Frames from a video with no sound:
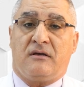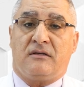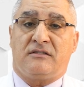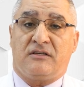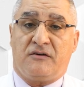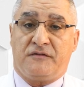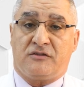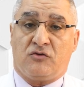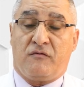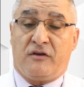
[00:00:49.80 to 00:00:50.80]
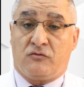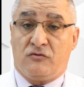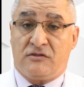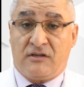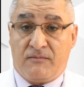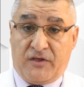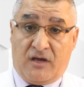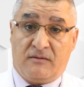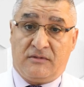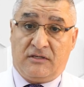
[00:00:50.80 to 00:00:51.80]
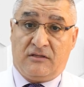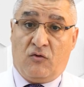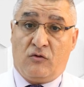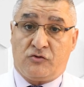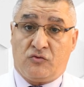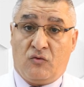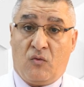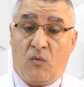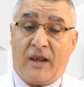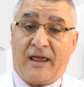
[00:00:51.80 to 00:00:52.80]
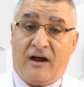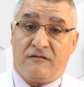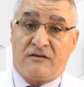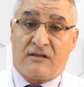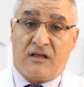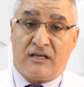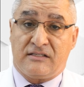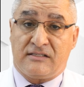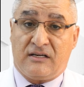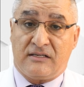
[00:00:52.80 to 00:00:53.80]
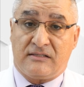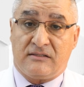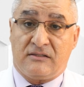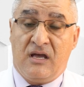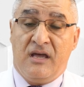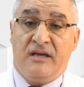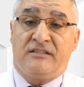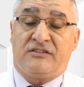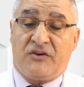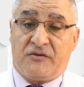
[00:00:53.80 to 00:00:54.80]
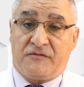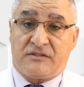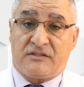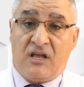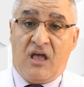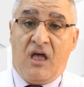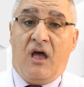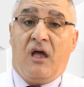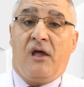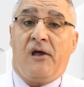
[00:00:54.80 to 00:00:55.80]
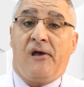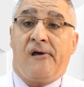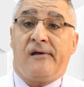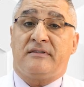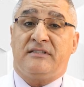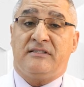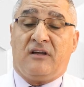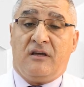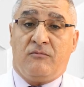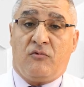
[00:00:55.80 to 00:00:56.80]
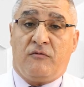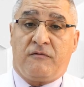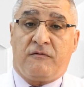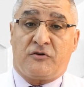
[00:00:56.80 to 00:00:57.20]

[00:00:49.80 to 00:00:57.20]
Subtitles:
surface of the tooth. Sometimes it also will cover the incisal surface. This type of